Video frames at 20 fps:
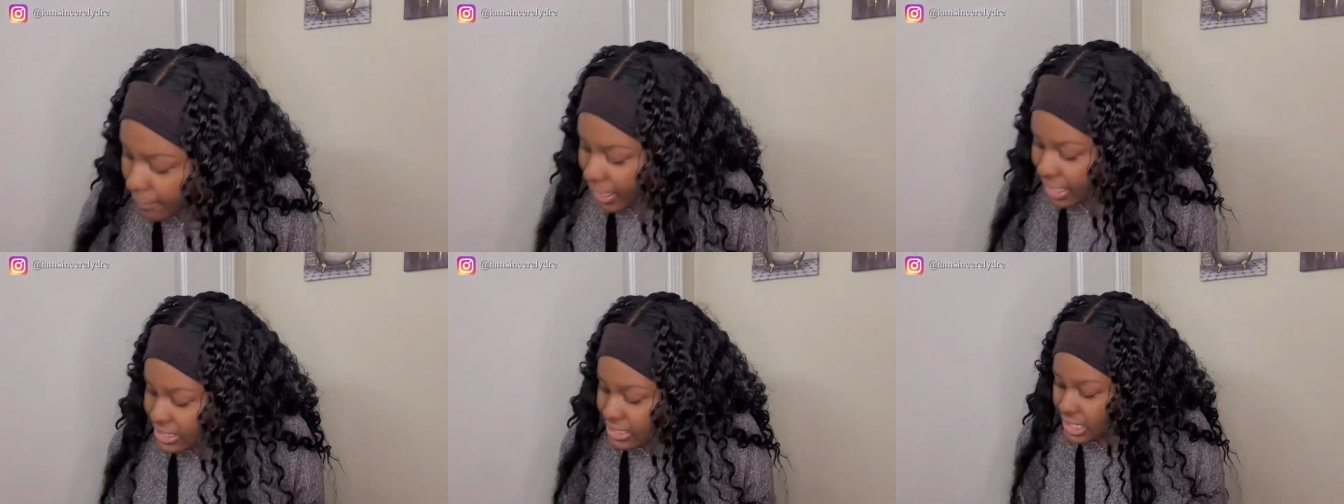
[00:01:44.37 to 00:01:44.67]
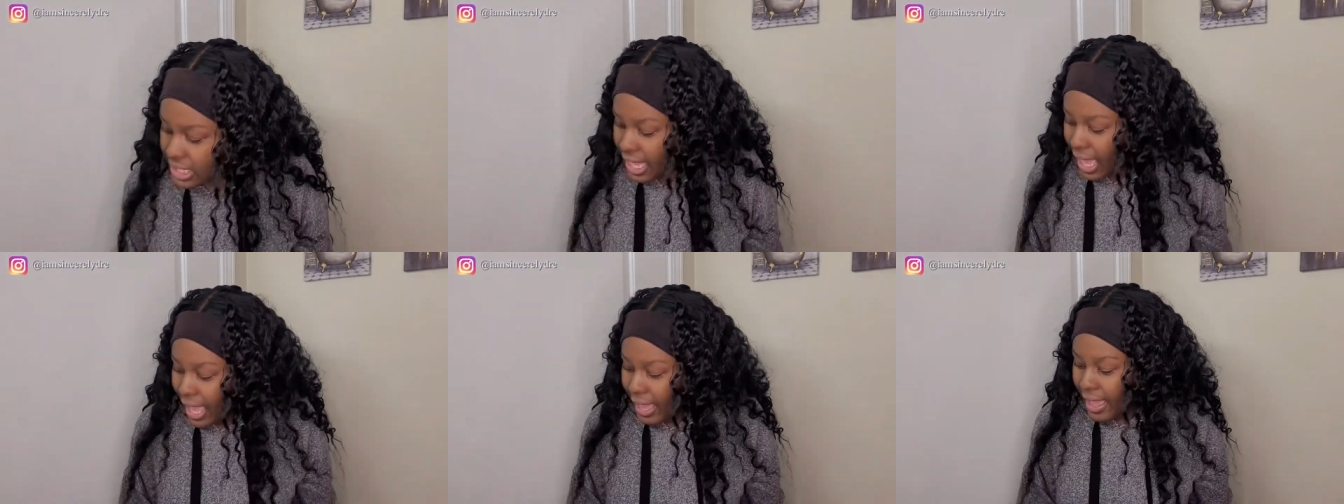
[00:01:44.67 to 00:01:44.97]

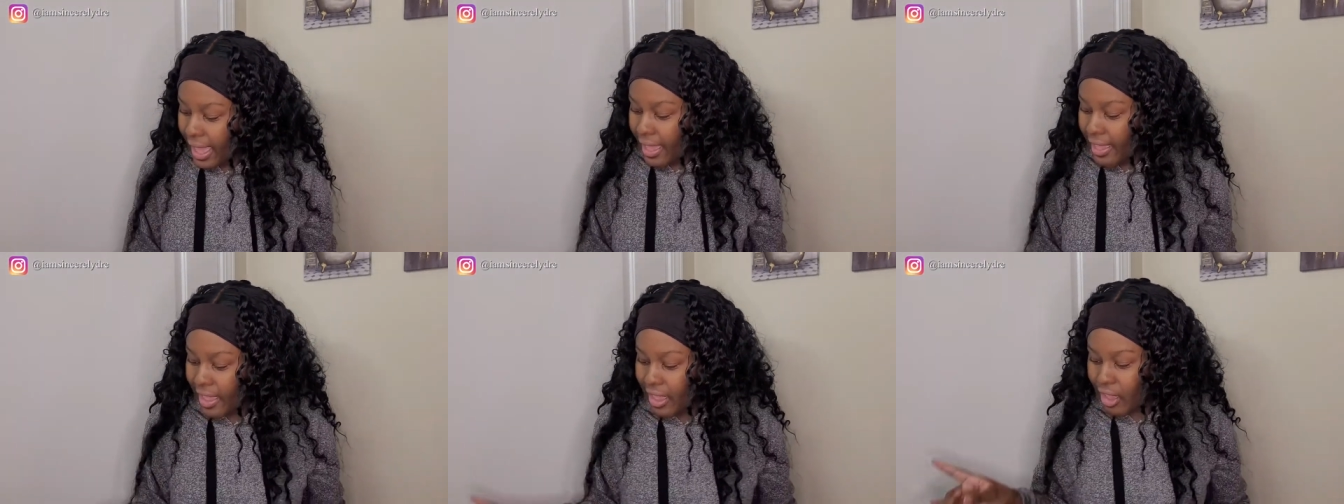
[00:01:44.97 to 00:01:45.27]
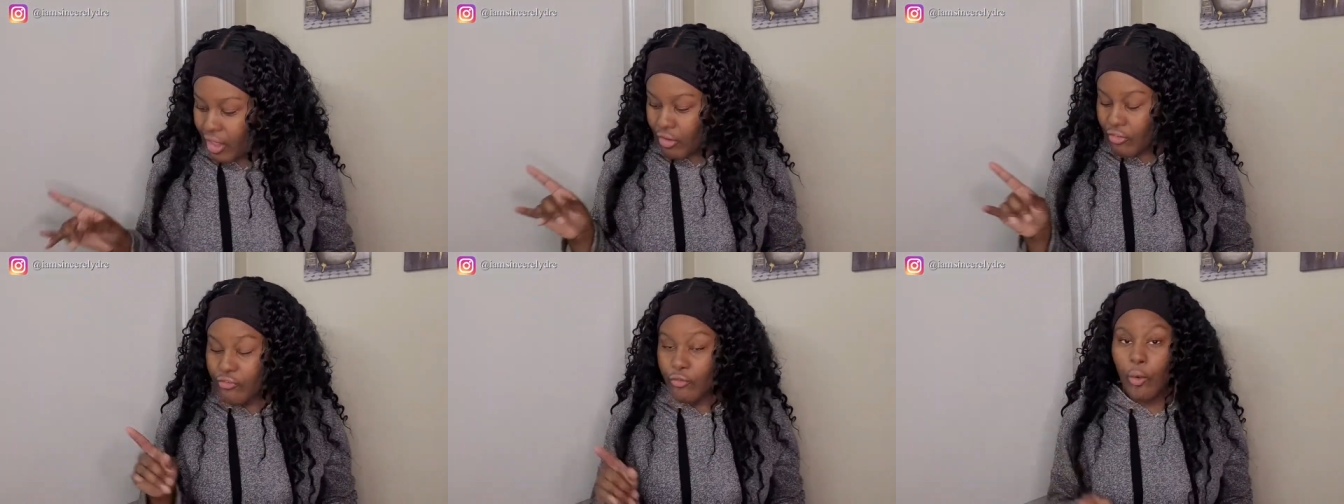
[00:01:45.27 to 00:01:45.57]
basically I got
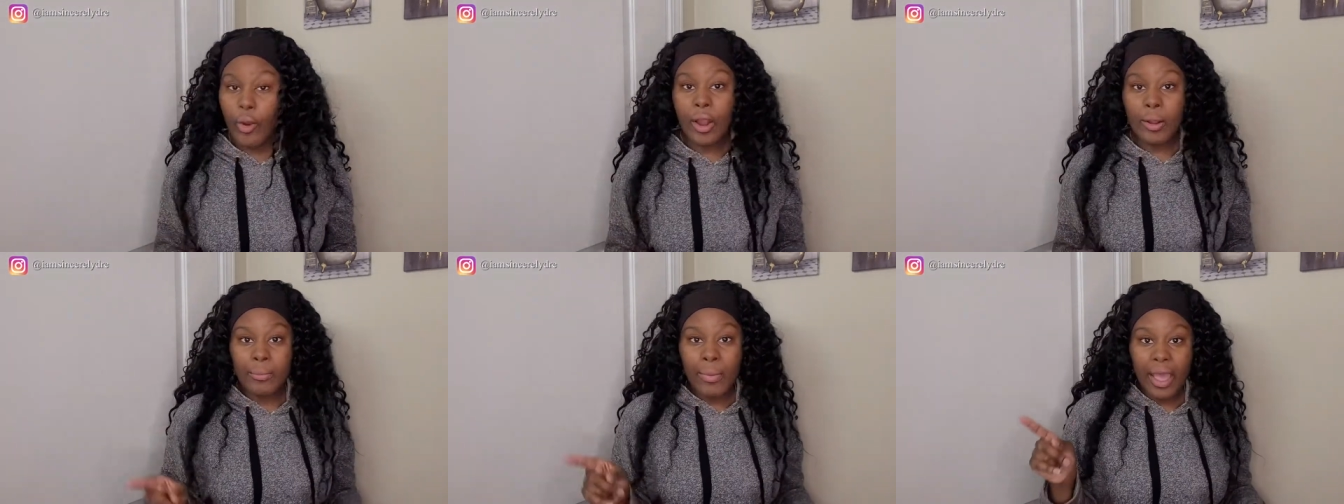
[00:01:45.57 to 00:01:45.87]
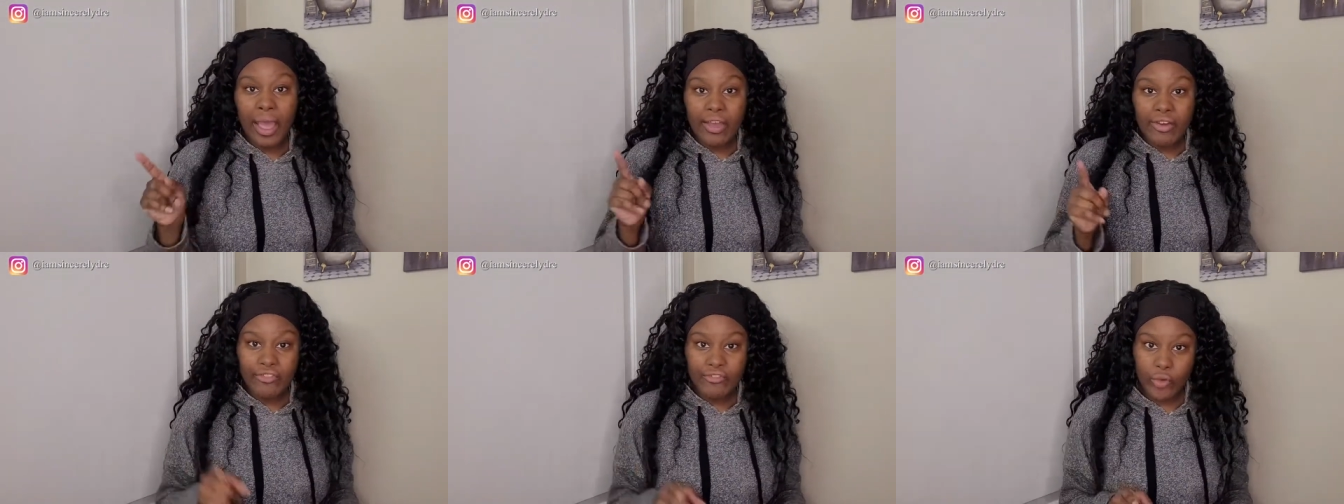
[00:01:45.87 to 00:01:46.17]
a
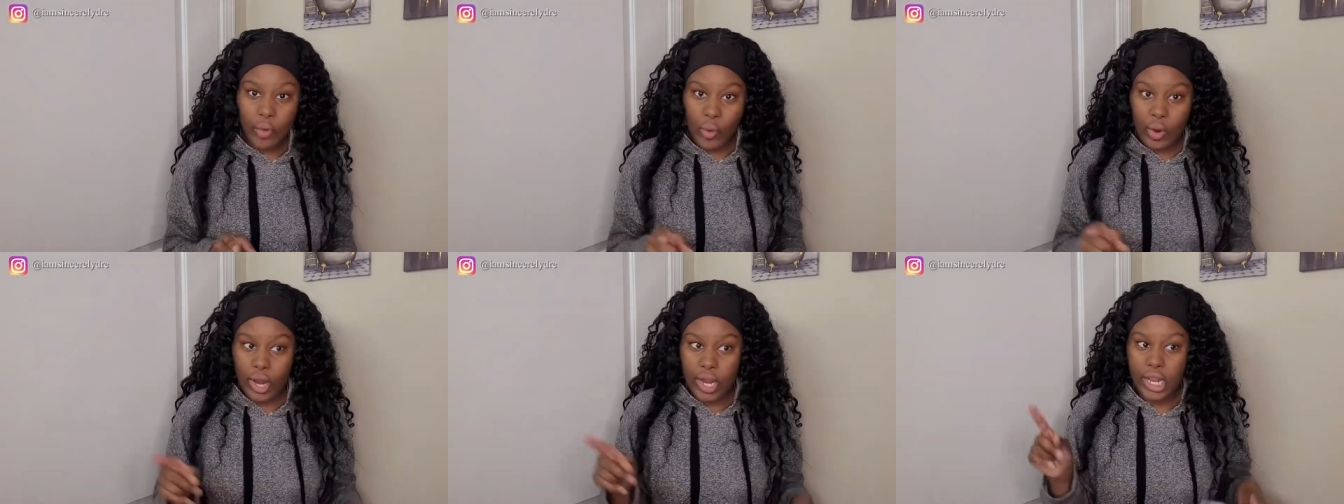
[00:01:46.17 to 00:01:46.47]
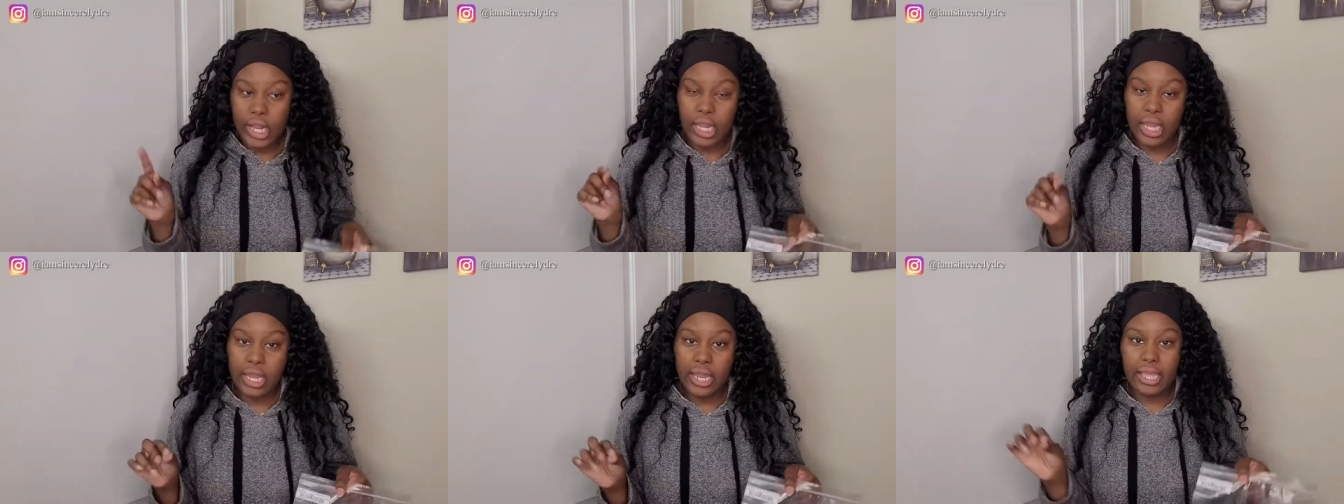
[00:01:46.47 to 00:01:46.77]

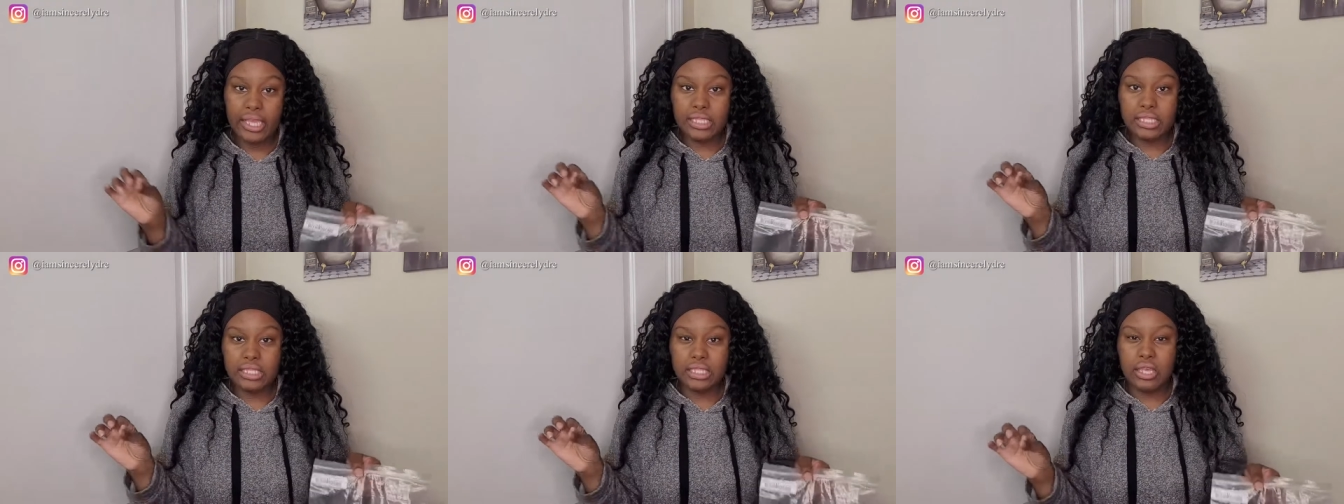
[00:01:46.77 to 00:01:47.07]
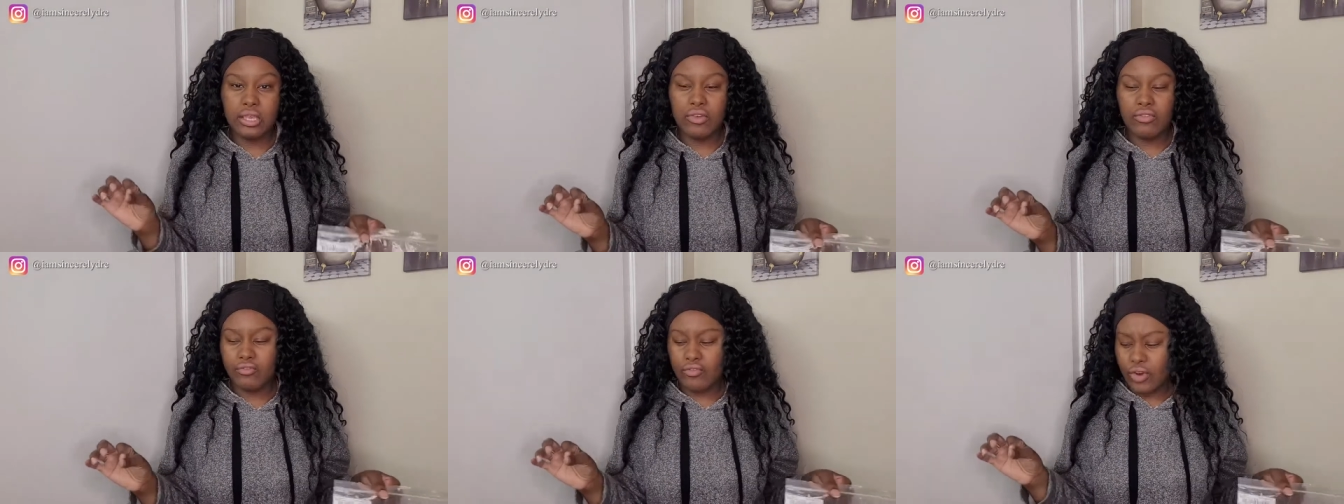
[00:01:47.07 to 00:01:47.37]
4x4 lace
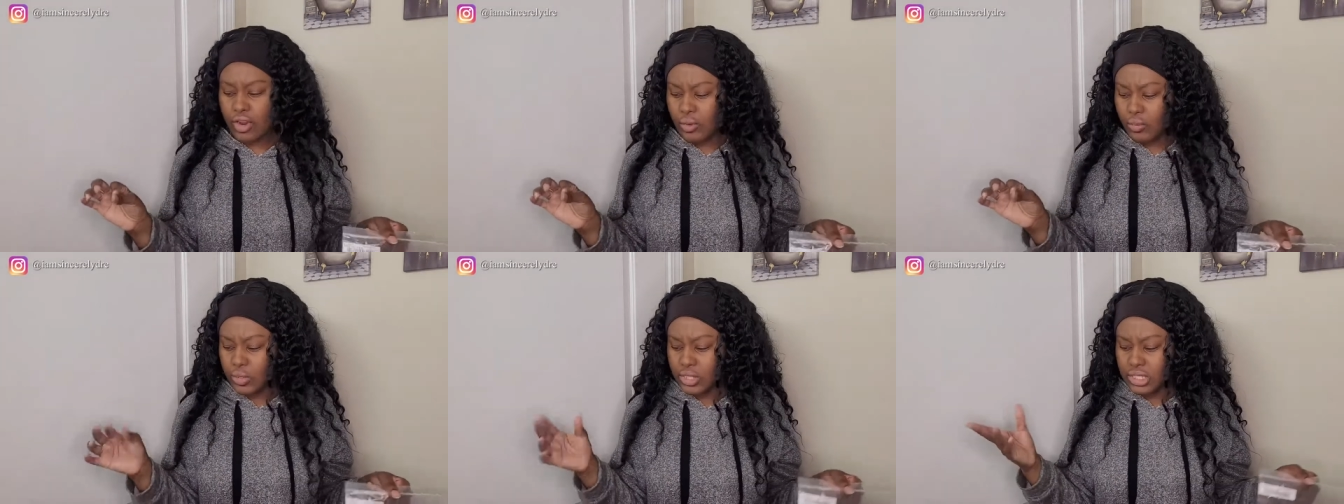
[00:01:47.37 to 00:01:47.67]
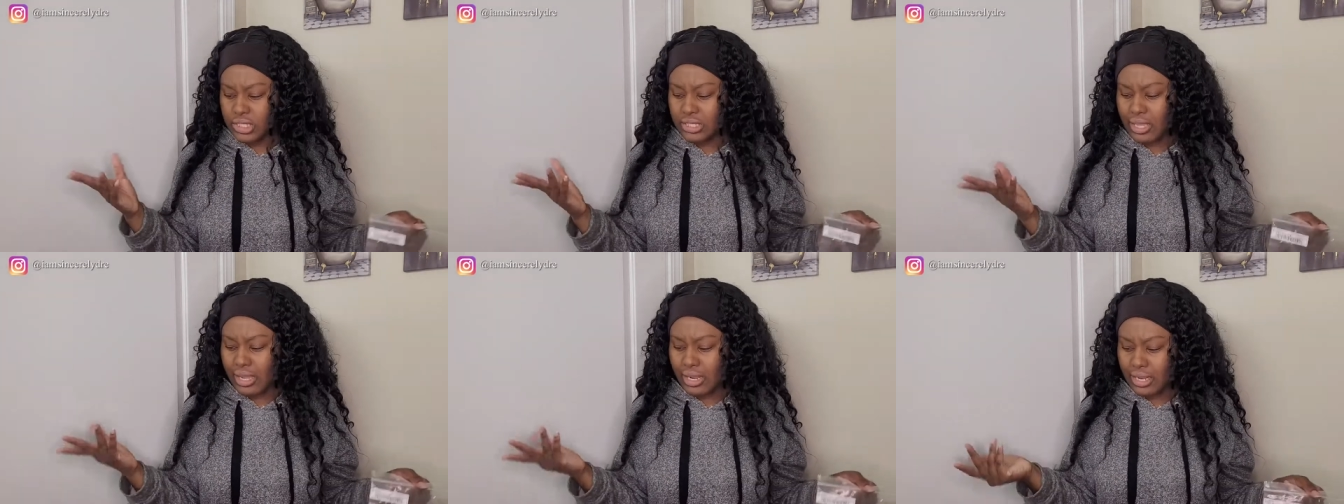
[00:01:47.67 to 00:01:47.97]
front, which
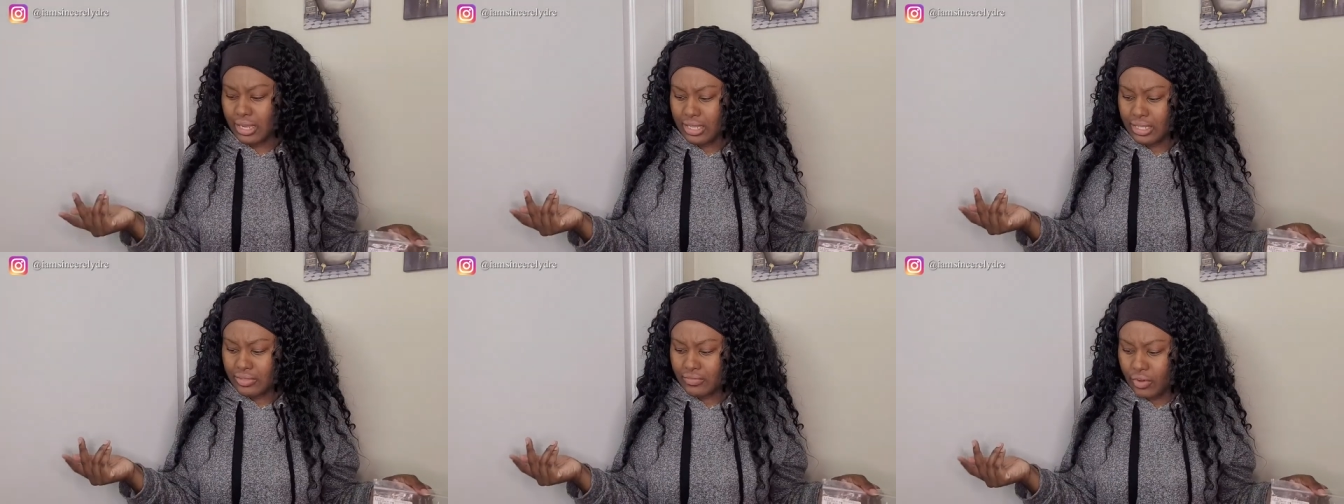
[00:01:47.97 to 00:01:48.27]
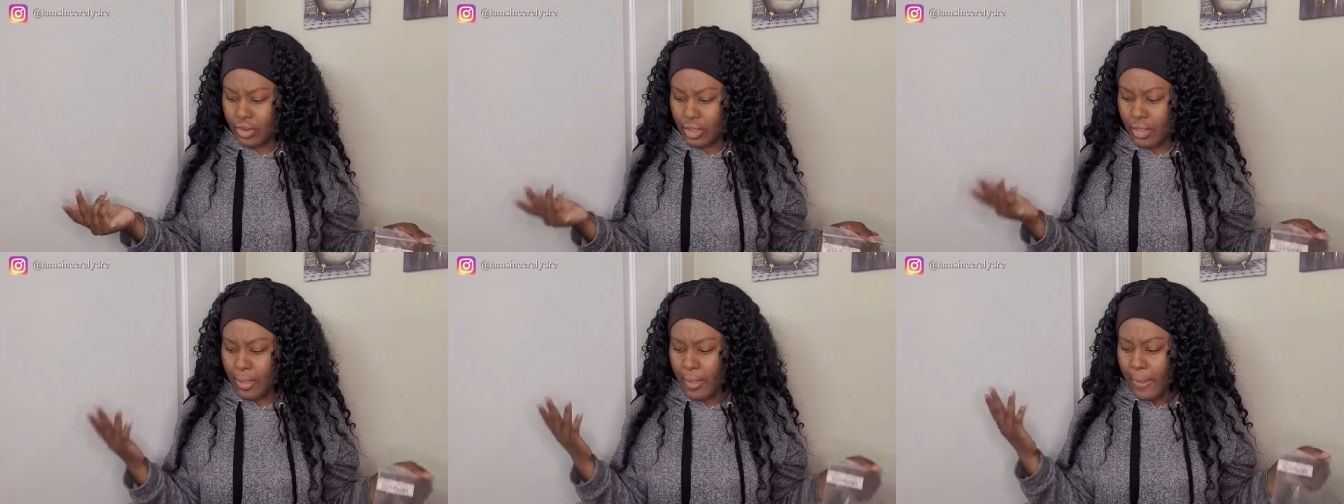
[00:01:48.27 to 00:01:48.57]
is not a lace
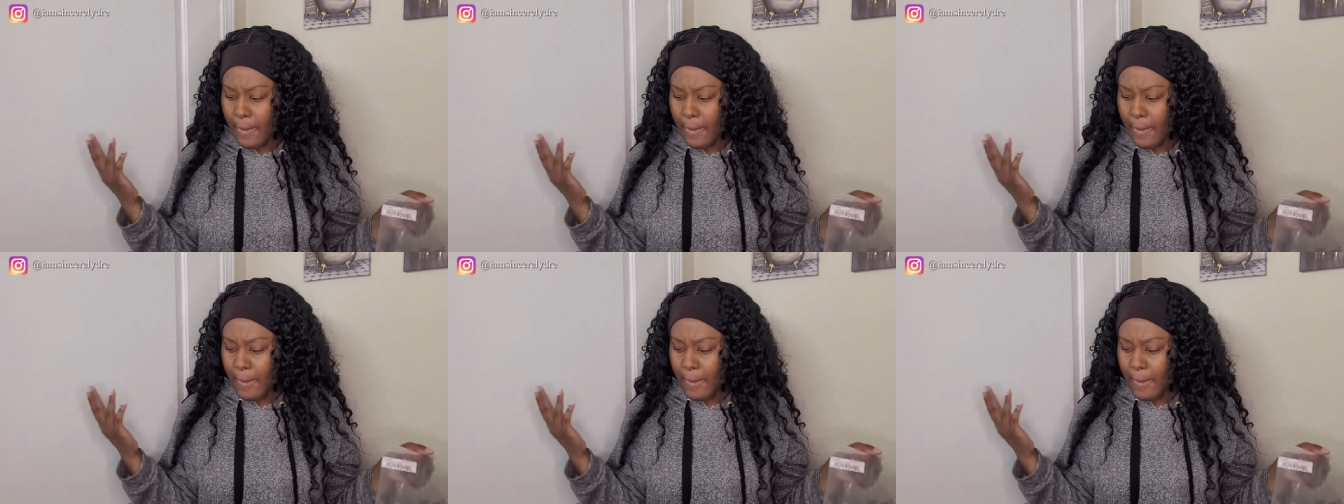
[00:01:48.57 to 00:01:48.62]
front,